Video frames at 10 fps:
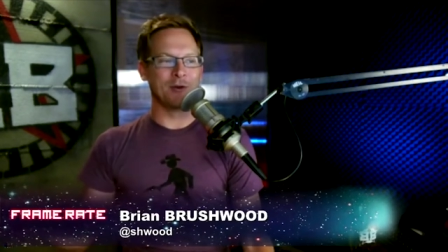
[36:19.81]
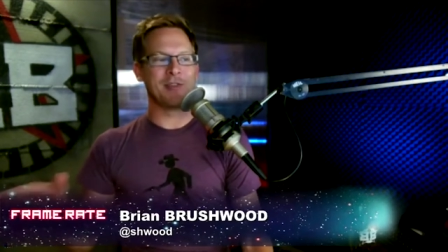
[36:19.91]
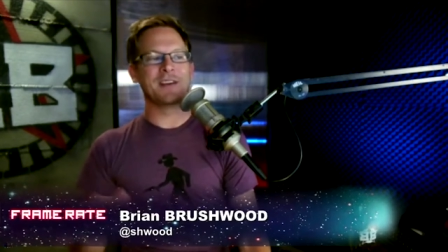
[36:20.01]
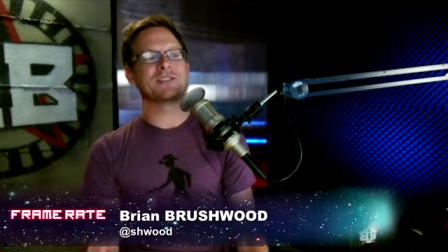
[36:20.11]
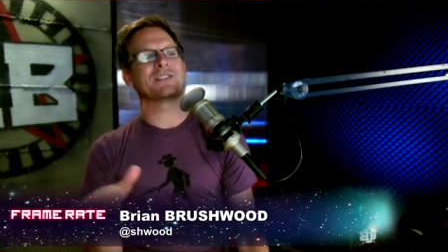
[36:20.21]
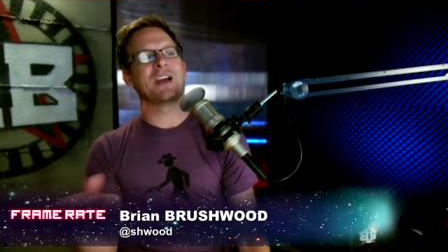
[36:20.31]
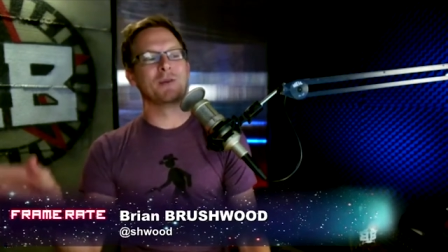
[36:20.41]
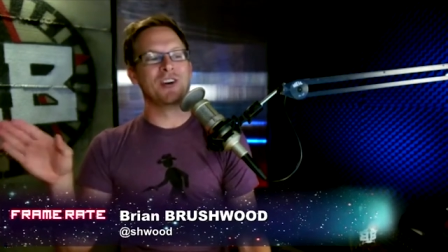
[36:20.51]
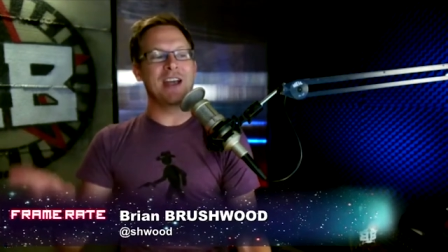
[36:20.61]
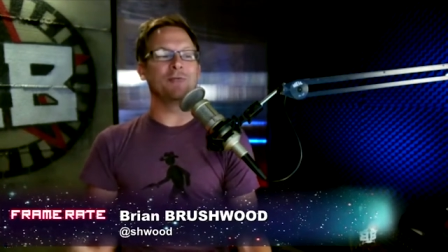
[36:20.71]
This
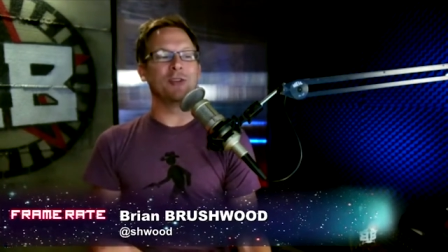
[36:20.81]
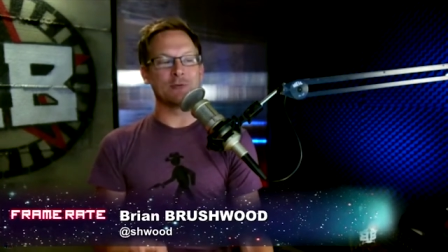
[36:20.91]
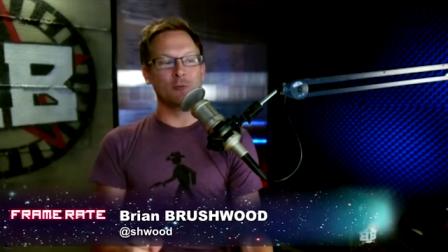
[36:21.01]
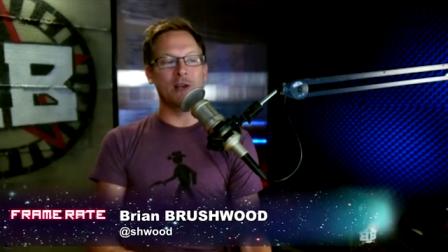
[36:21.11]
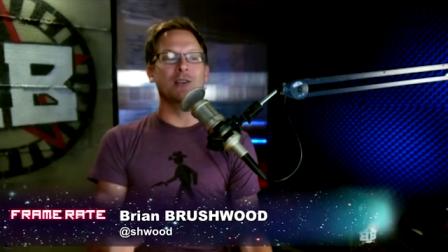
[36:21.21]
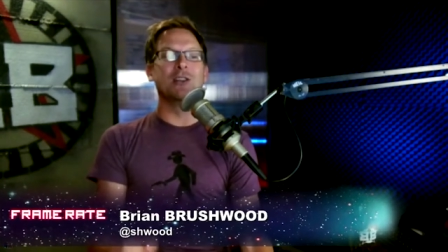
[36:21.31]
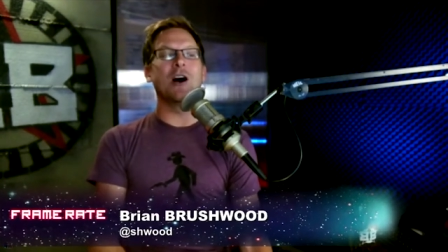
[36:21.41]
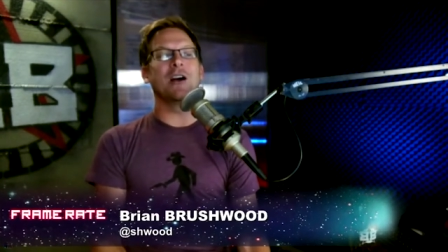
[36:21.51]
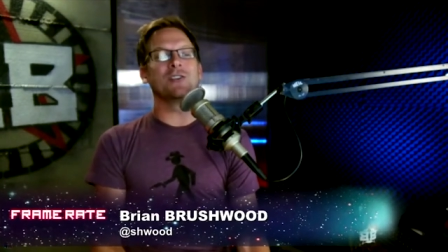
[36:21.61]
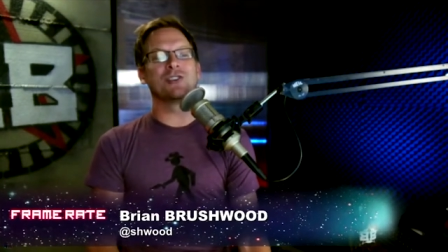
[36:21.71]
summer, Netflix will
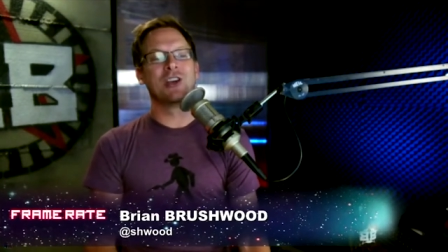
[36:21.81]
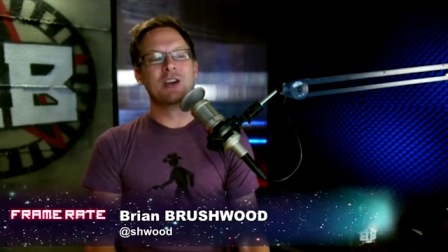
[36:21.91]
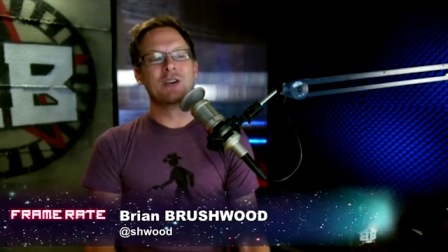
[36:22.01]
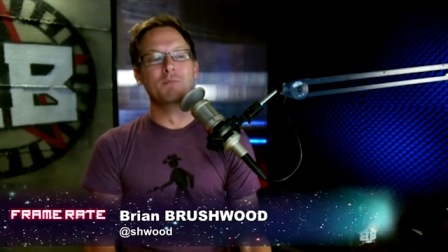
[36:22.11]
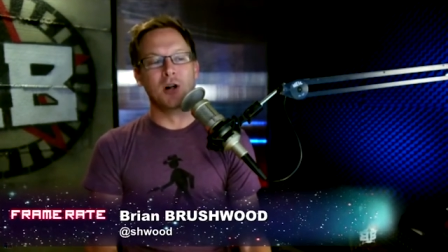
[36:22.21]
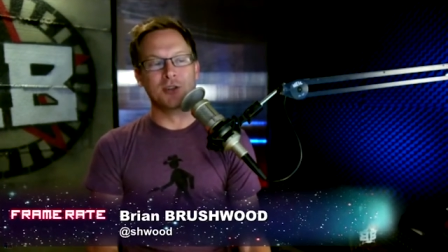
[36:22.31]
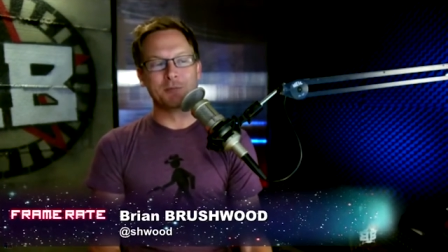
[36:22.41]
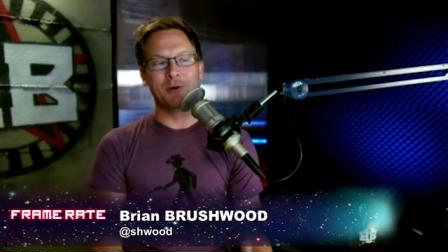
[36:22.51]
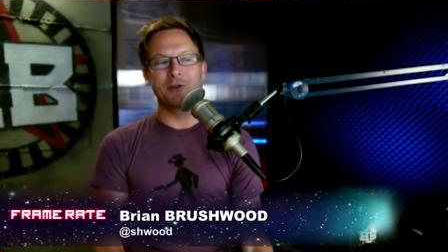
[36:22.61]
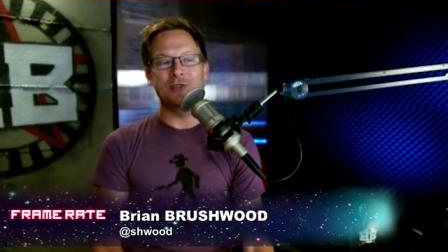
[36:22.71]
launch
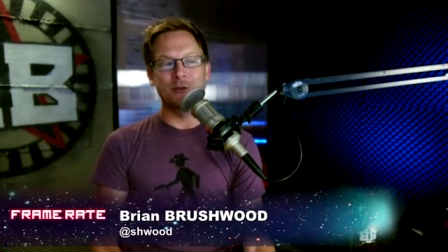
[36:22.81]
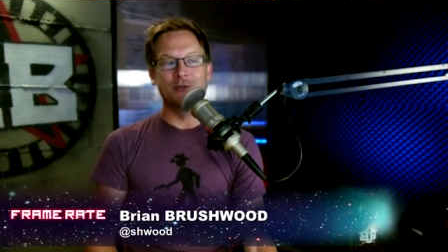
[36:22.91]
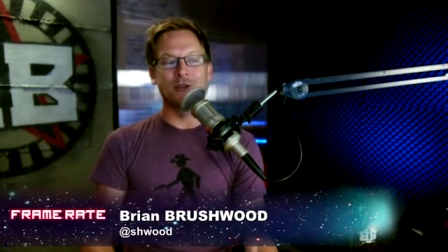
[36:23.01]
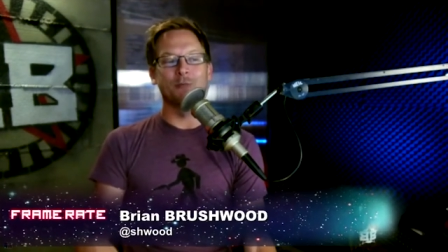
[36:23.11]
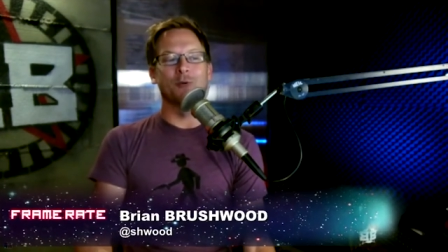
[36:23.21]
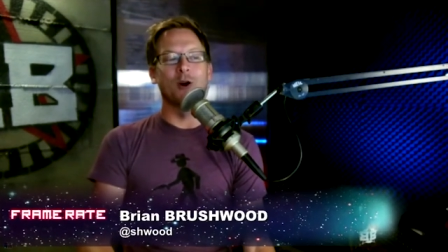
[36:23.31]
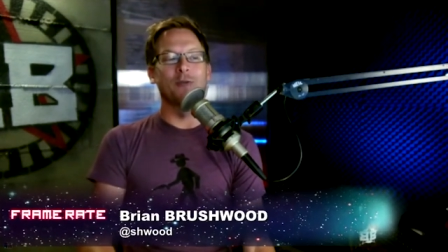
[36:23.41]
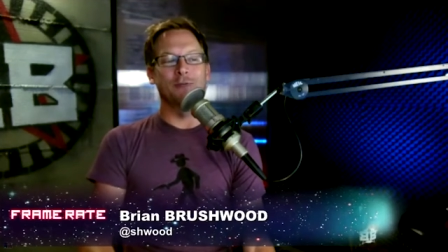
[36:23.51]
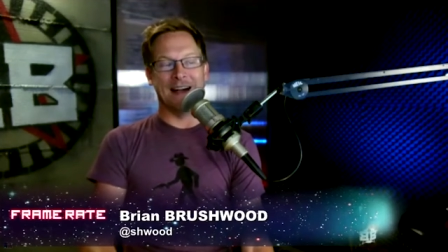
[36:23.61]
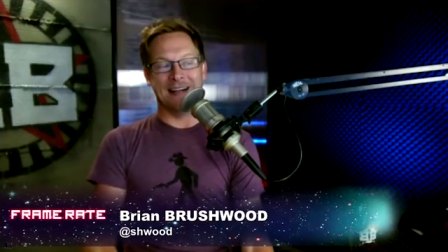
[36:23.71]
multiple user
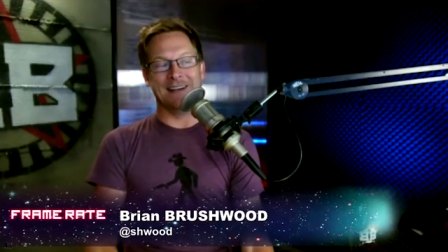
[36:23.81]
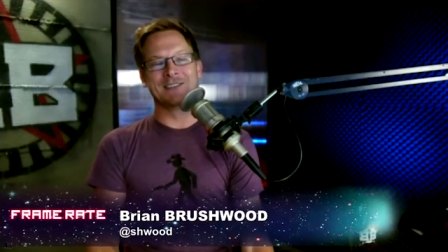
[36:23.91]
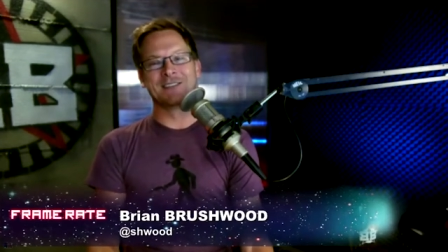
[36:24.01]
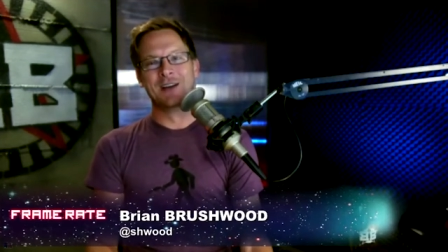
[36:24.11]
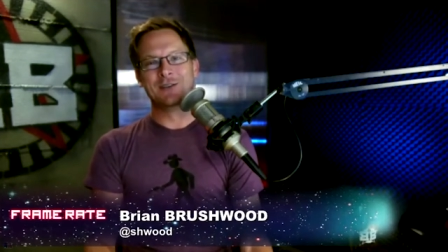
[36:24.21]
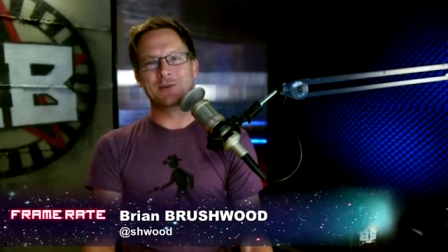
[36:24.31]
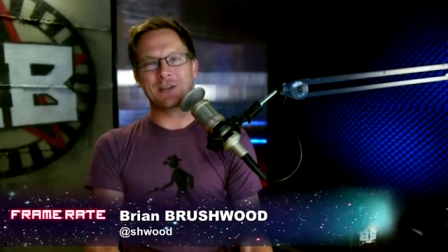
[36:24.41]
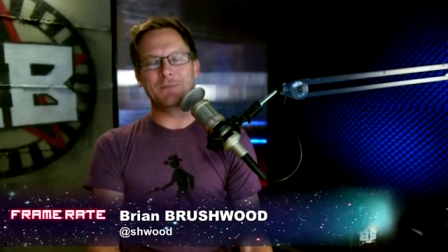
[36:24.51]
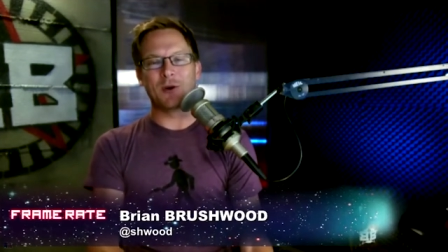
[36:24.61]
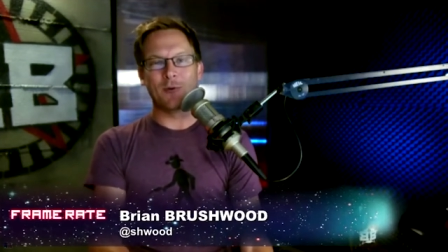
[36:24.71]
profiles to
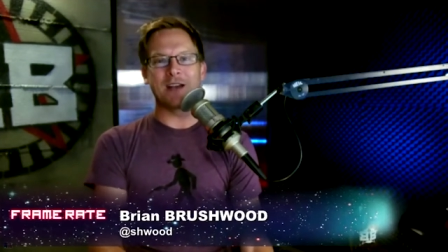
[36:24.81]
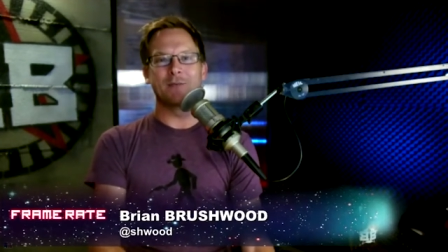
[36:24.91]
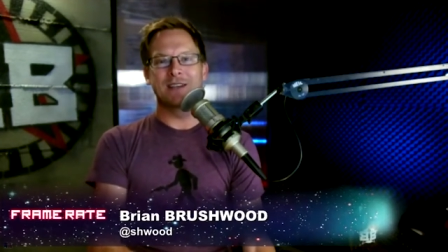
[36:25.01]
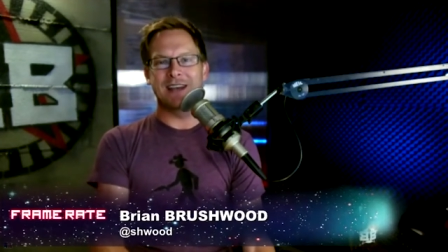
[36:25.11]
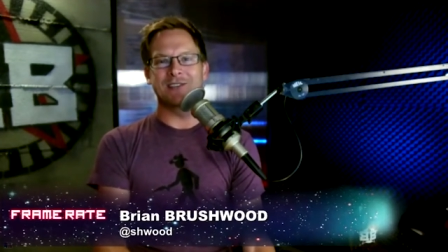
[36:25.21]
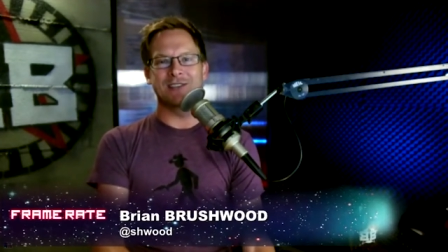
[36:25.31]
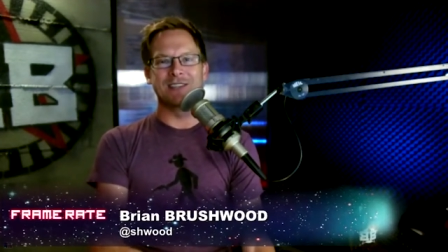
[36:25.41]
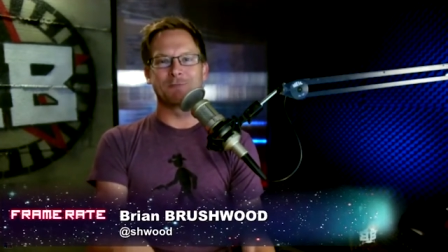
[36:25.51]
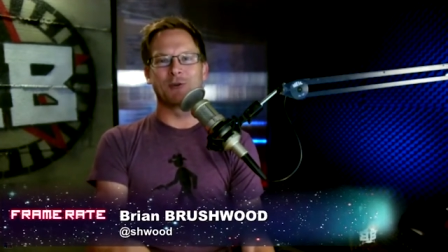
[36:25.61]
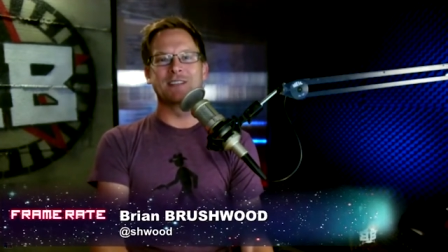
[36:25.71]
keep your
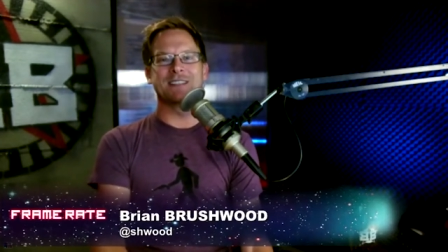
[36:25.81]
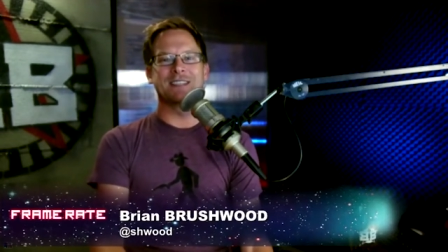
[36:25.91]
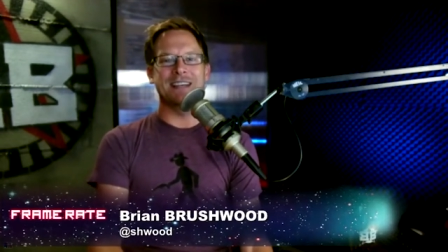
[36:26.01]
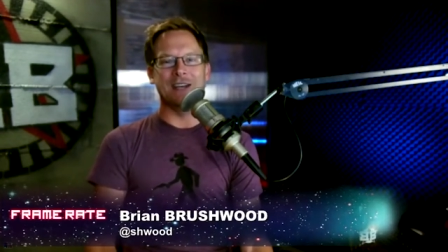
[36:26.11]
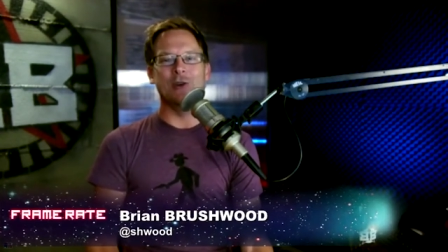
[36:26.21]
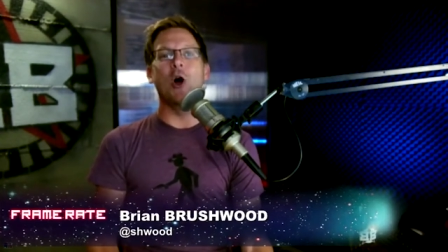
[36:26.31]
recommendations pristine.